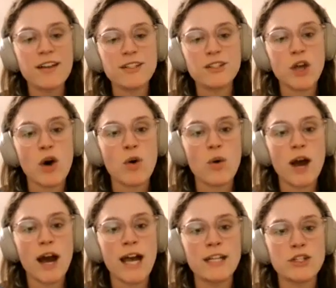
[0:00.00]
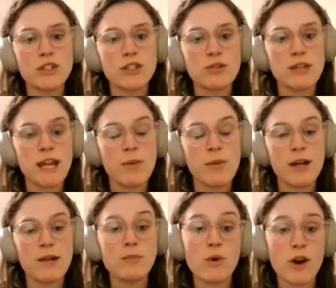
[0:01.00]
So I just knew that I
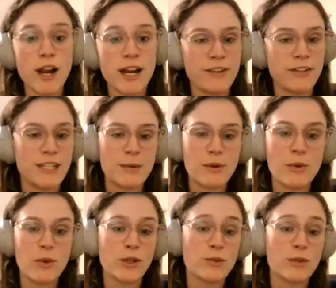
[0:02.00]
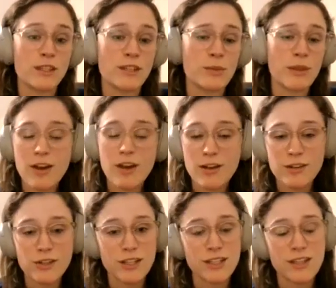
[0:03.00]
wanted more. And every time we worked with the
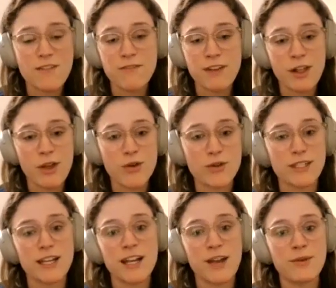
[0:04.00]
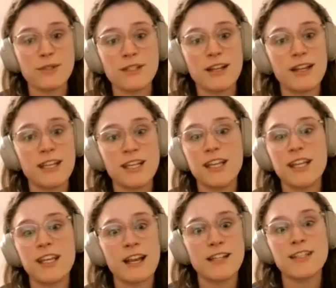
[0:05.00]
pathologists and the fellows, like I was like,
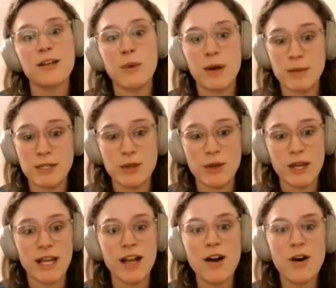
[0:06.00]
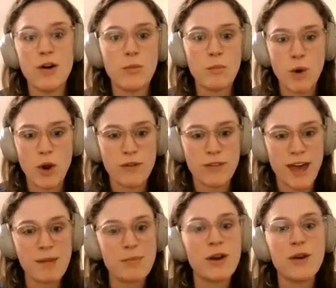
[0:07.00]
yes, I want to be doing more of
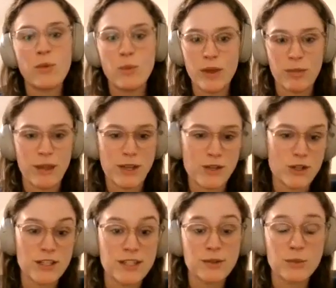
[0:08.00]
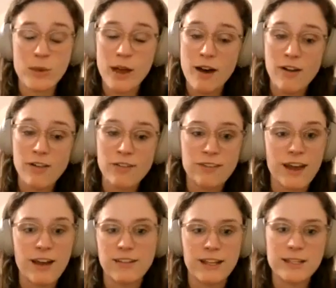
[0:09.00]
that, but with patients as well,
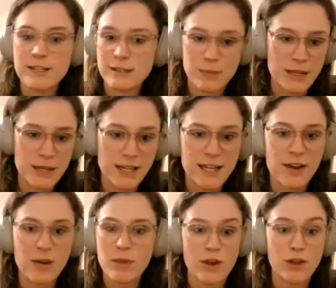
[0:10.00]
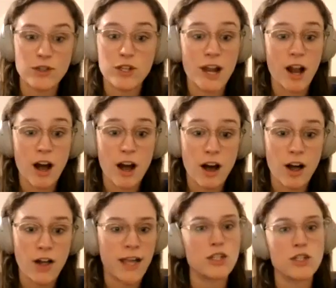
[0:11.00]
not like speaking down in pathology at all.
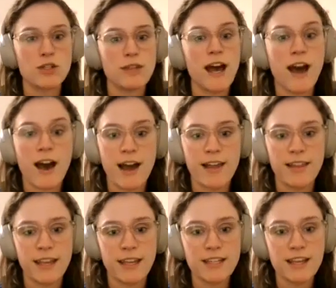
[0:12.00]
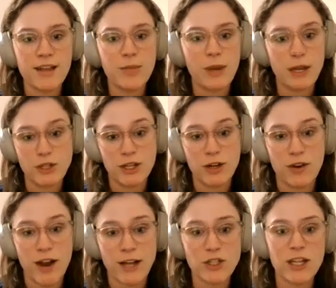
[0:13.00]
I just knew that I liked patient
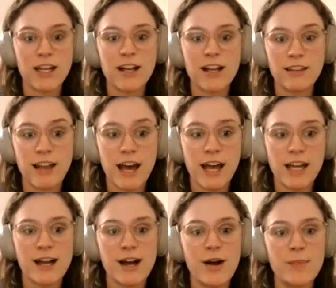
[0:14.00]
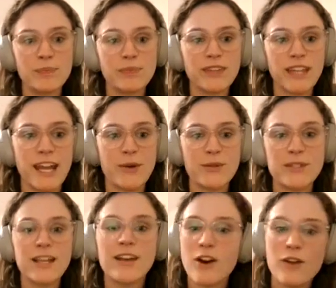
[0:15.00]
interaction a lot. And I was
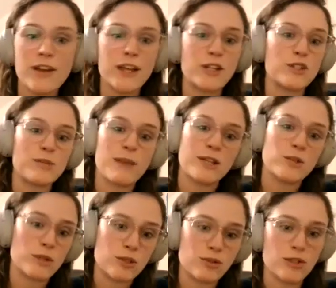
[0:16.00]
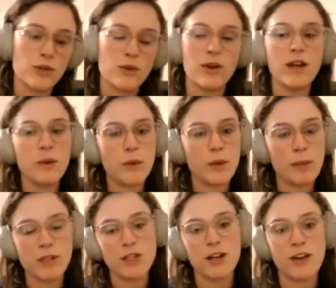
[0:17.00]
like, oh, if I could just match what you do,
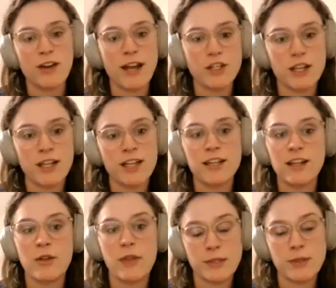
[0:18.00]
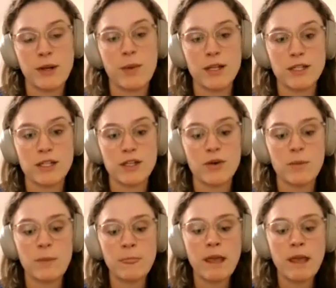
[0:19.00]
patient interaction, that's what I want to do.